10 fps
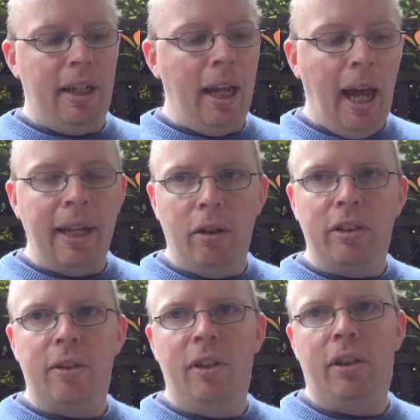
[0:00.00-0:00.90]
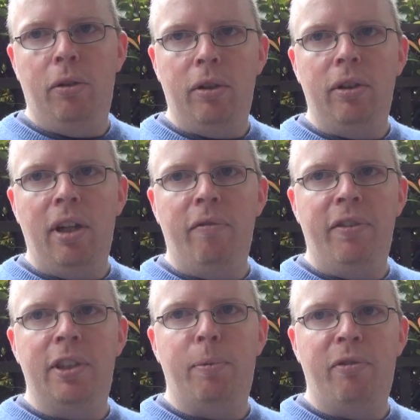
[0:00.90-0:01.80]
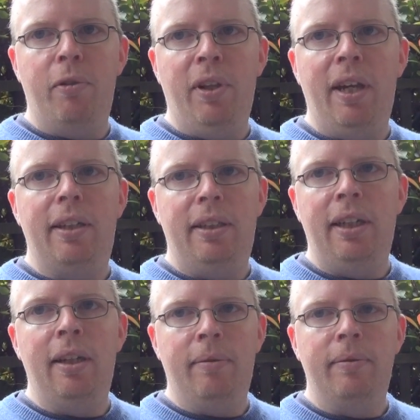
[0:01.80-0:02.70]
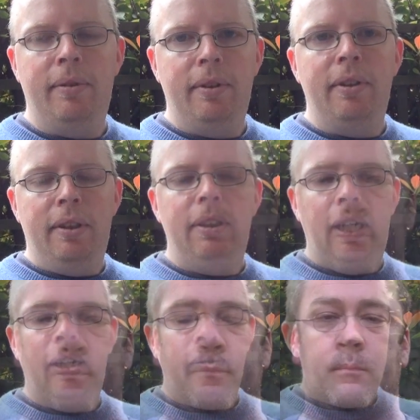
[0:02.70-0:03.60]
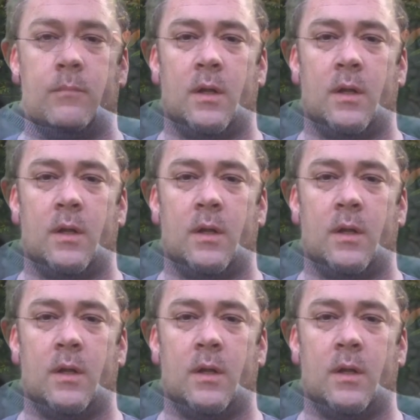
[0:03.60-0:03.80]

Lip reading: and also the Google conference before that, yeah.